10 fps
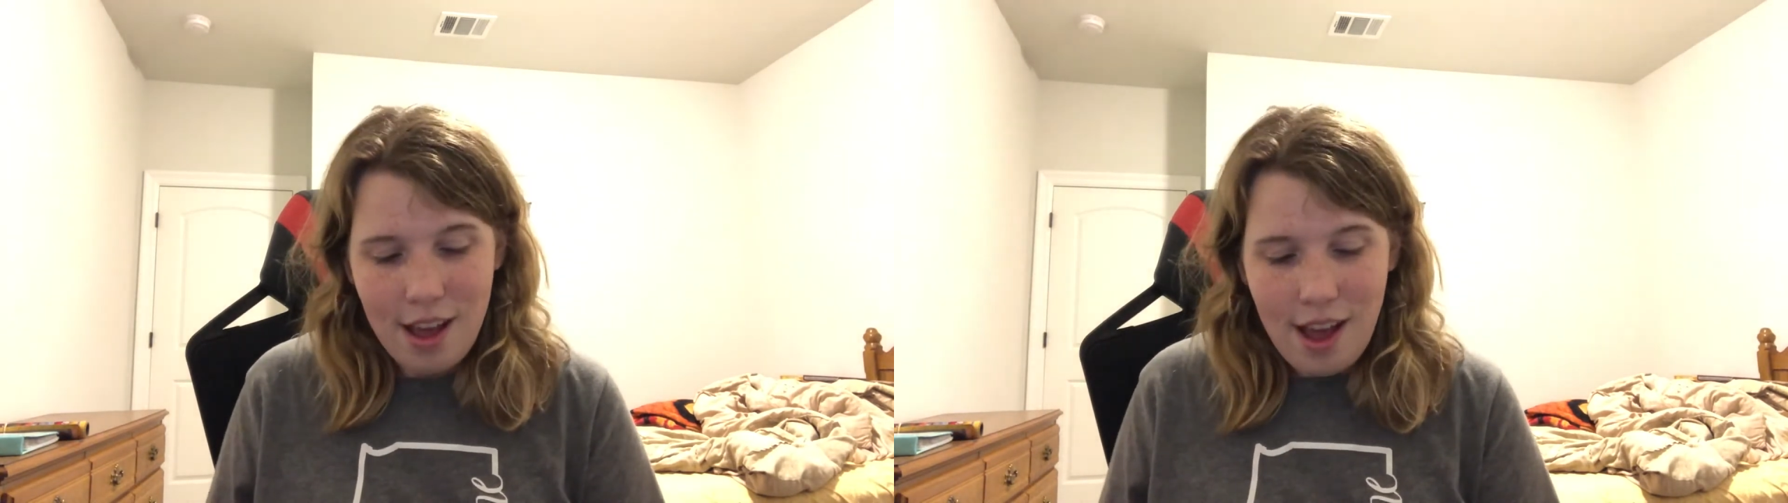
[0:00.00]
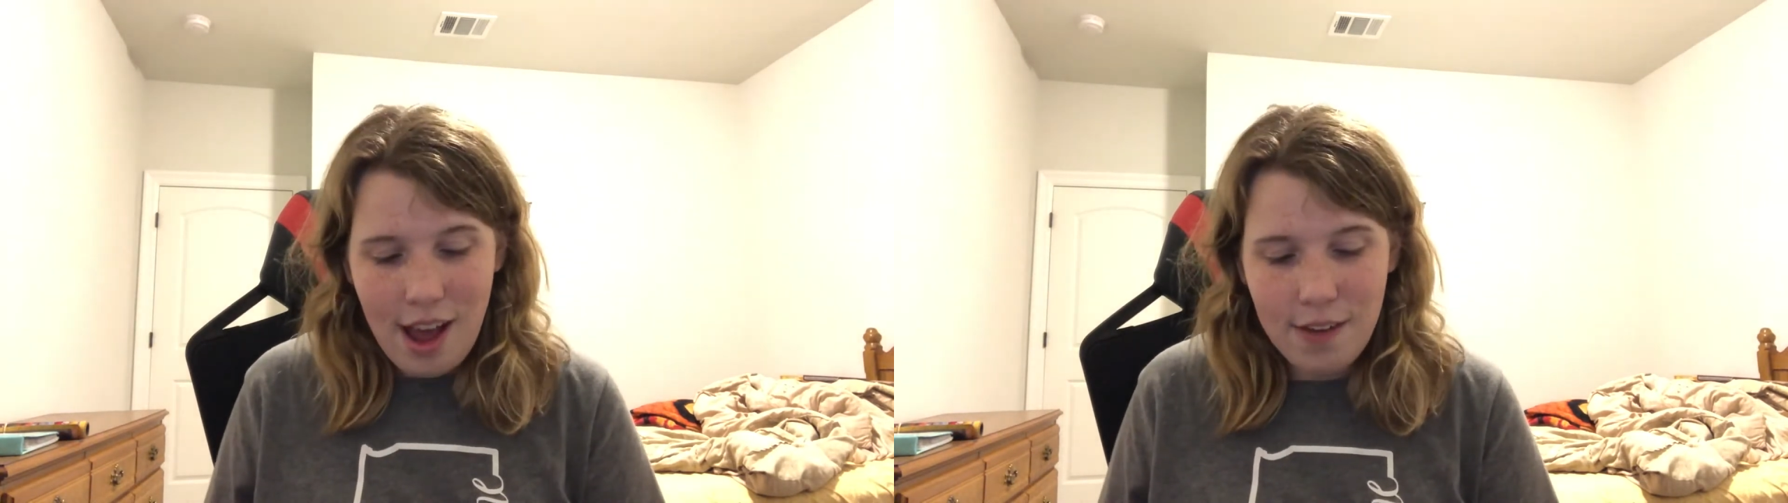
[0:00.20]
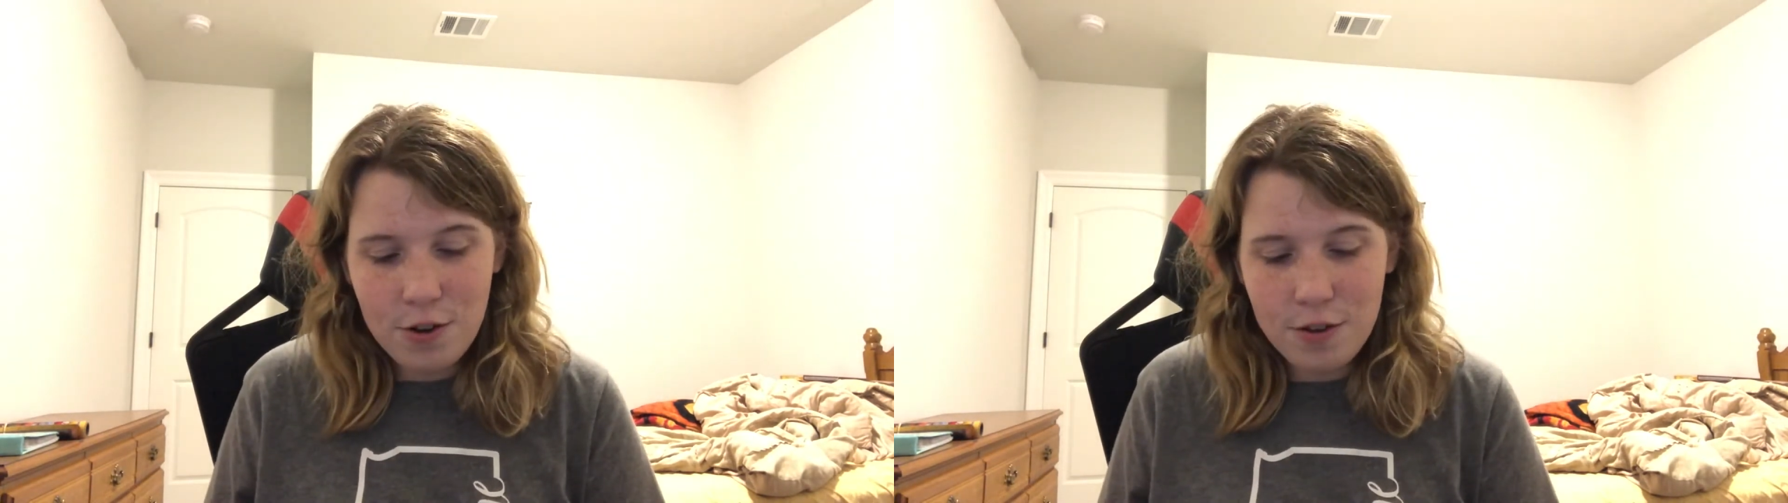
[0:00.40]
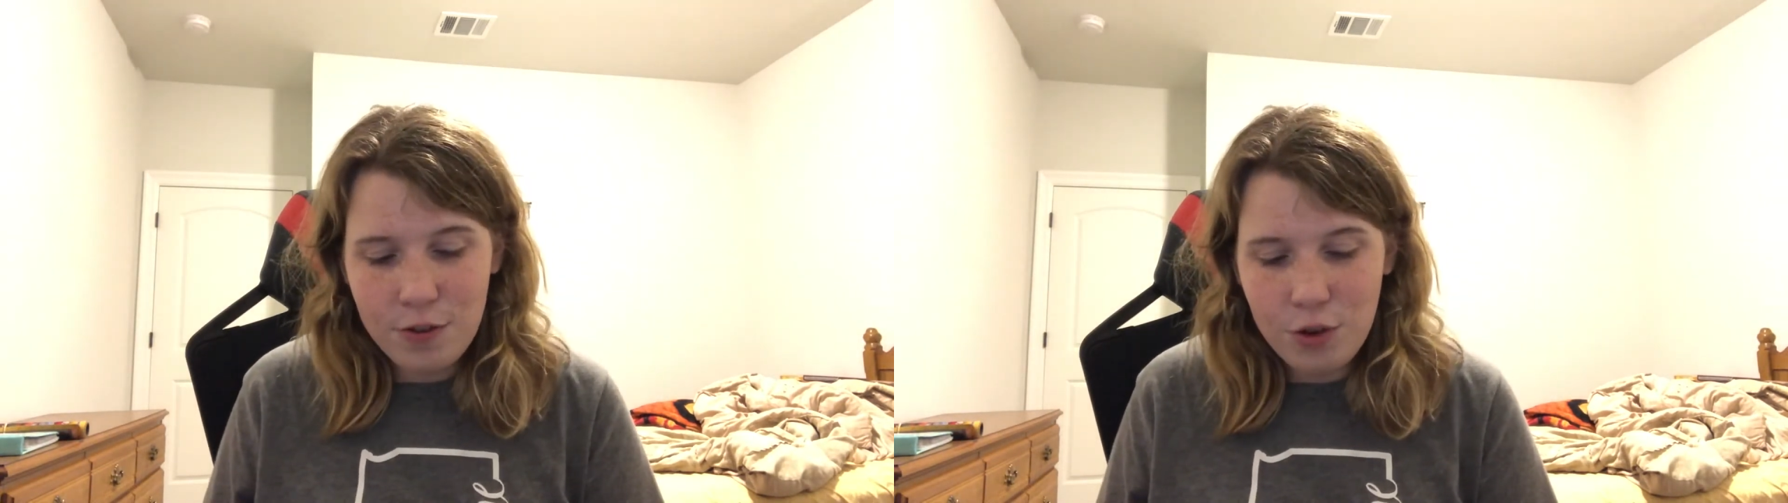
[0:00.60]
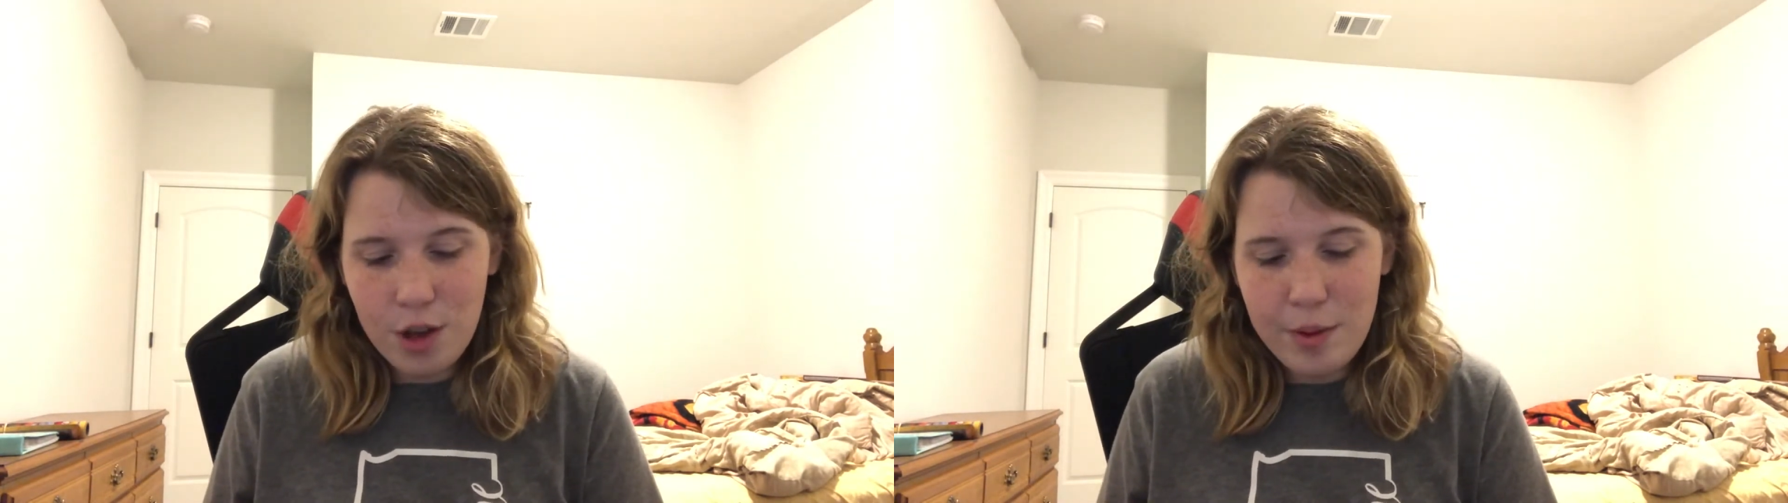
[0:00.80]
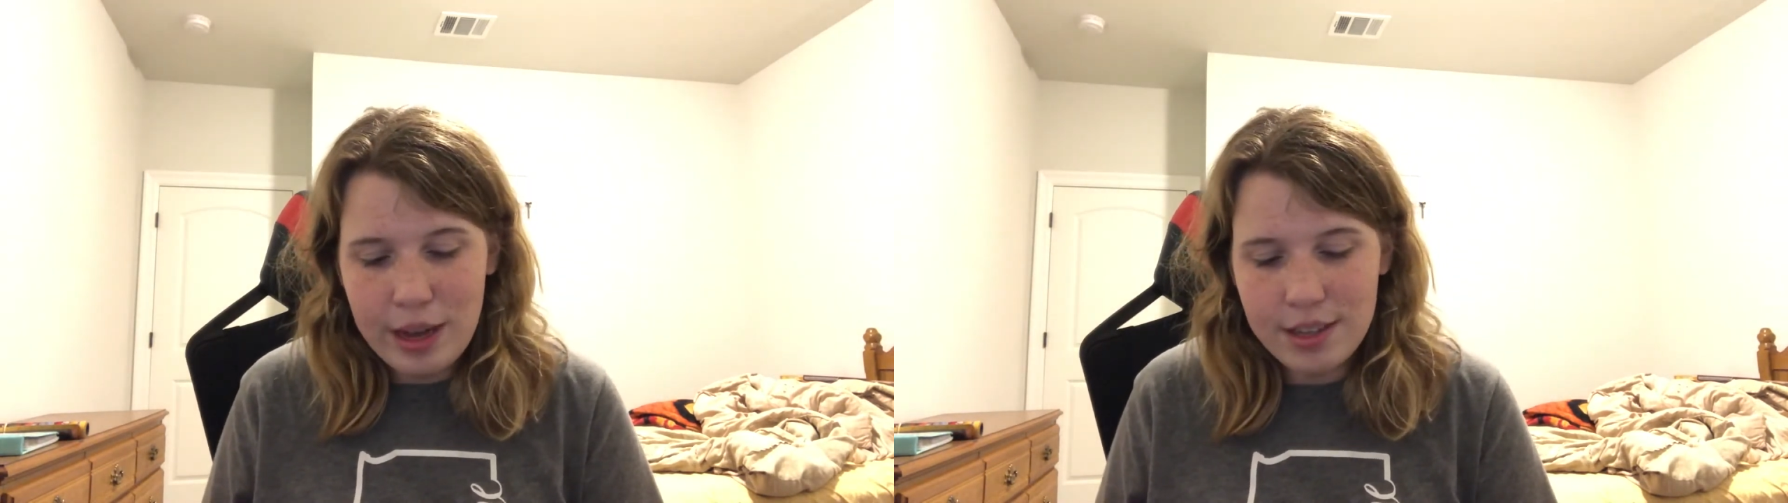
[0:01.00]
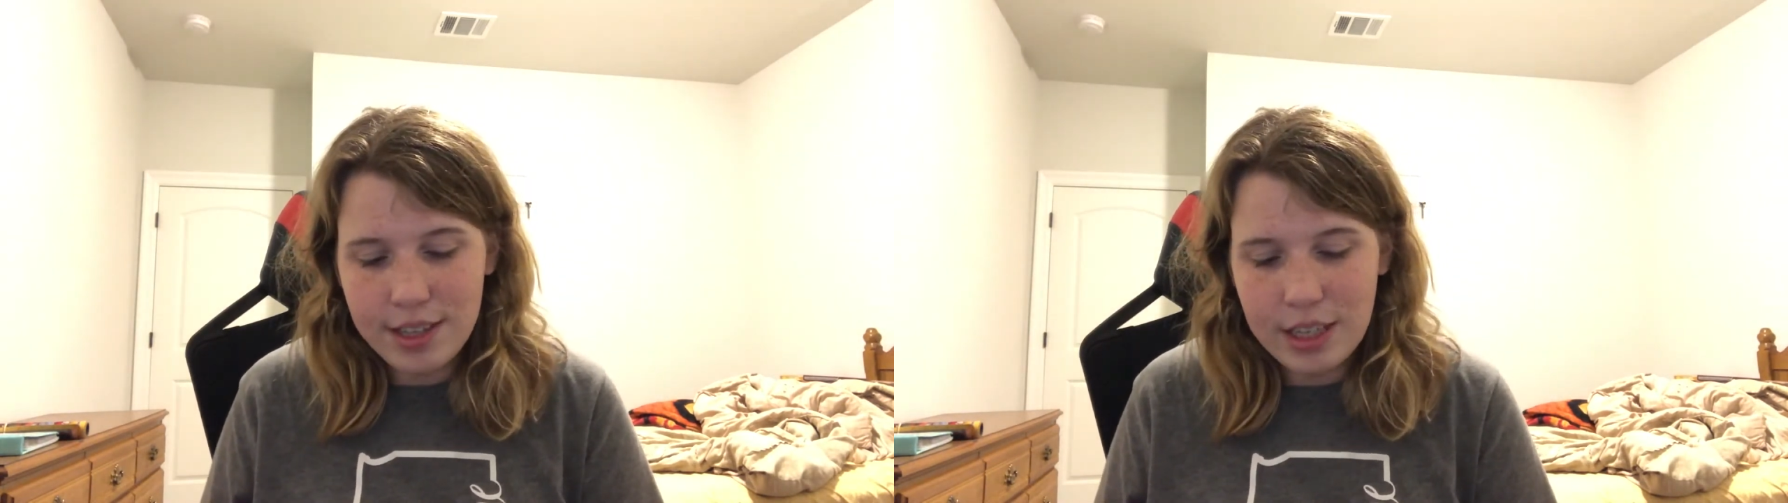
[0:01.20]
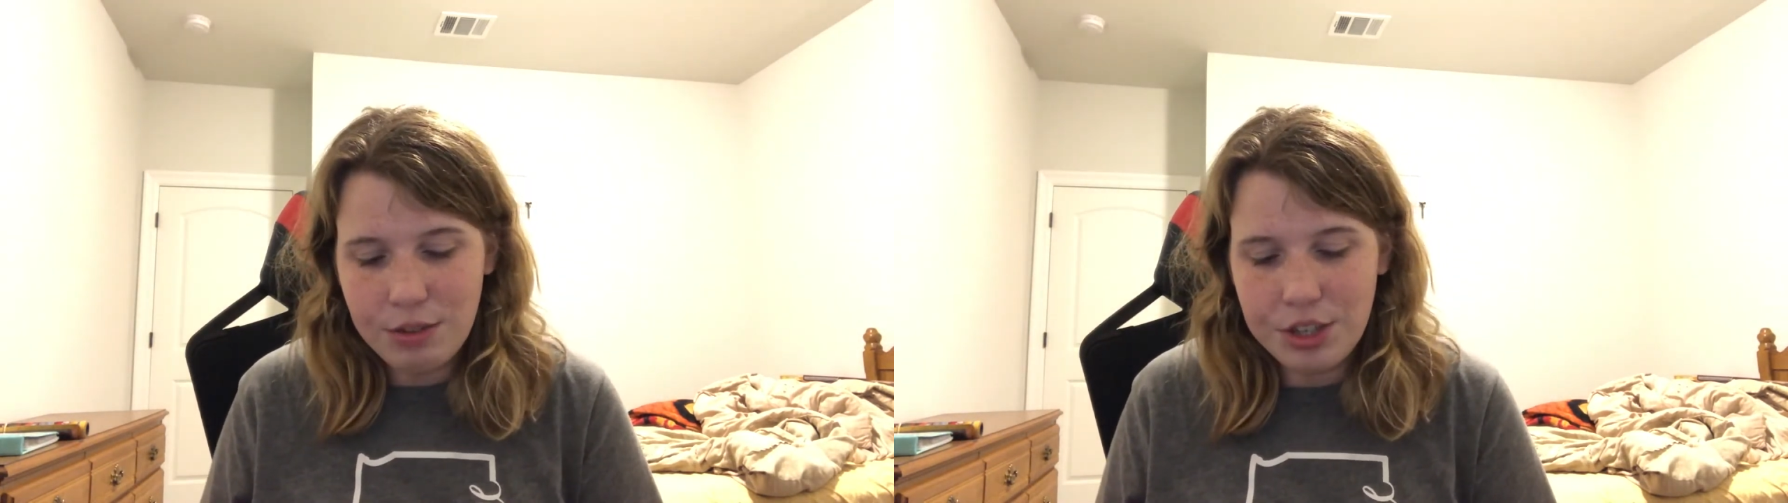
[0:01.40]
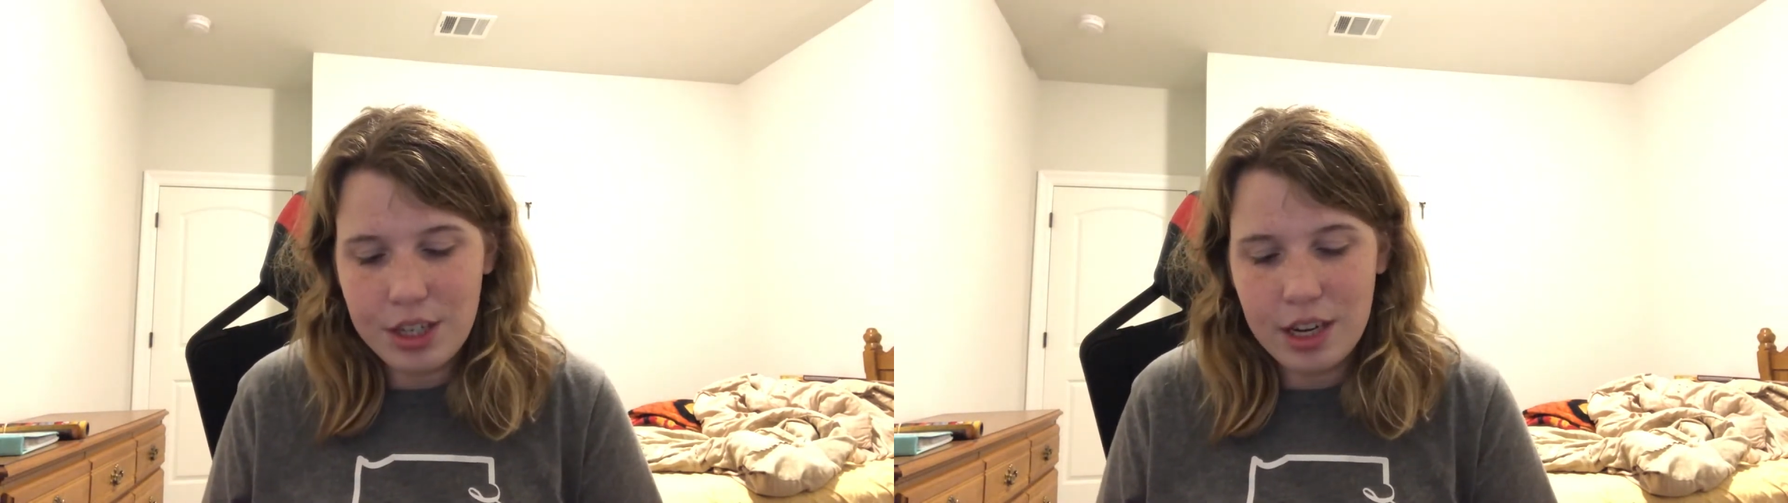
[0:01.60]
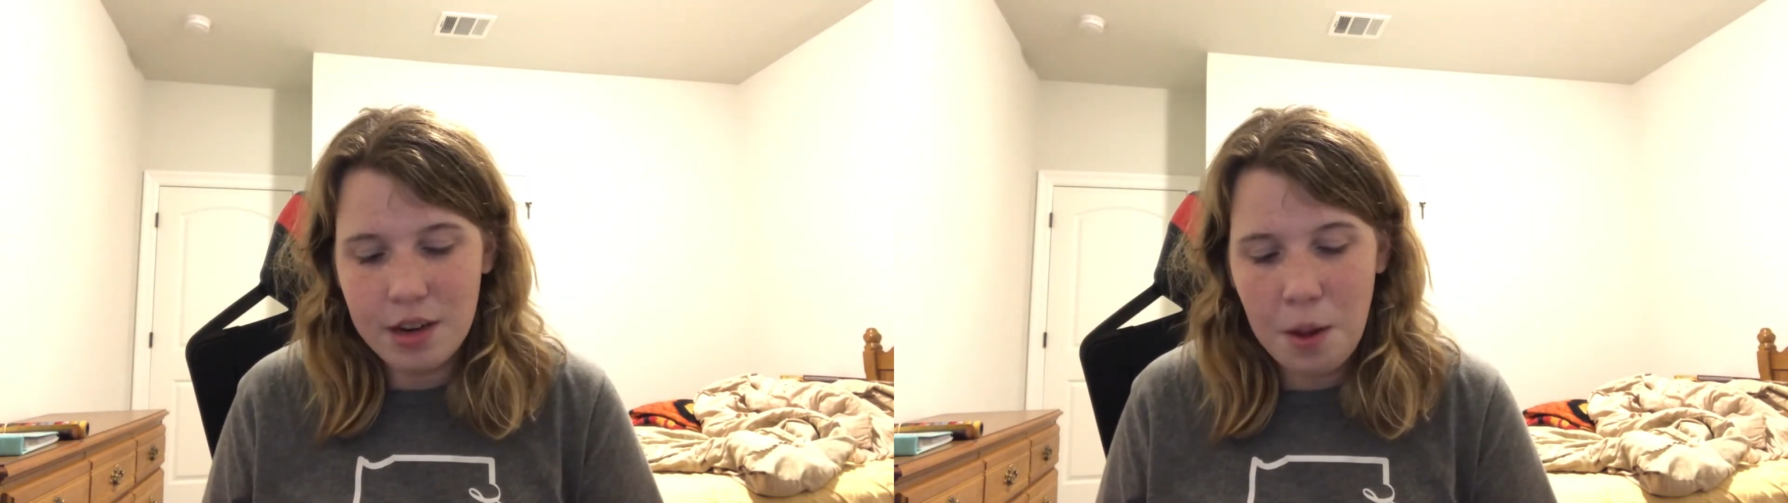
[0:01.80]
After a few commands, he was
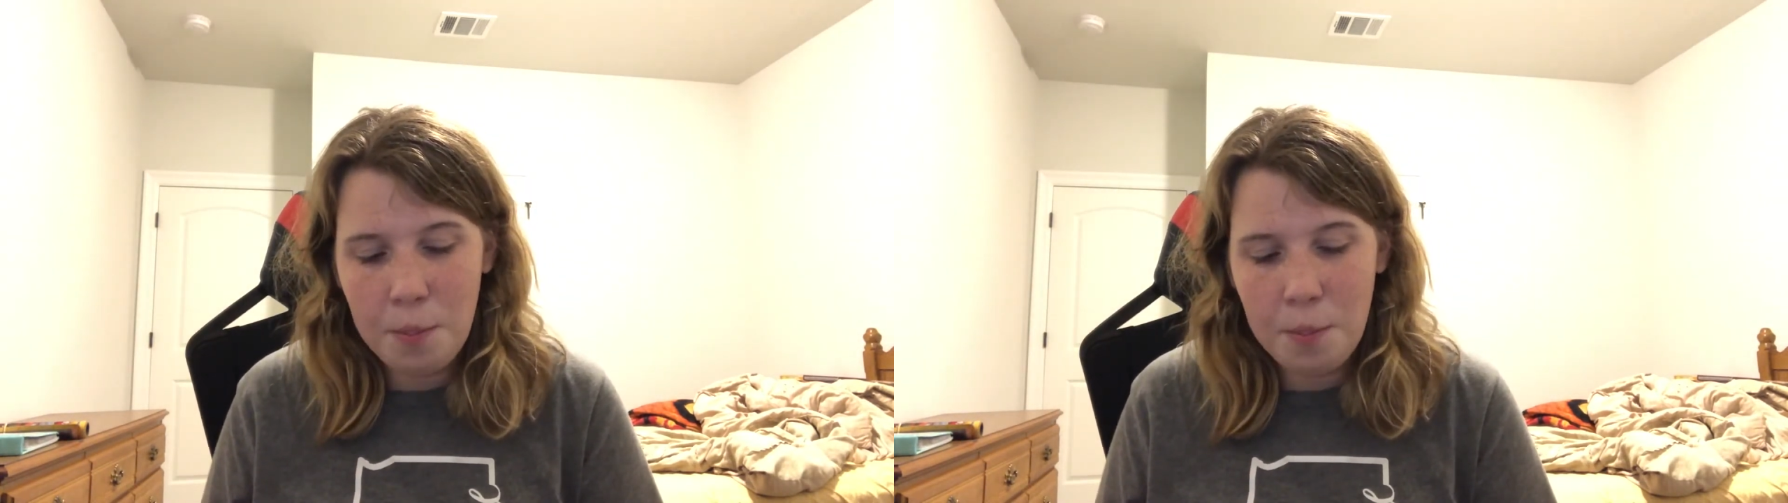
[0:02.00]
in,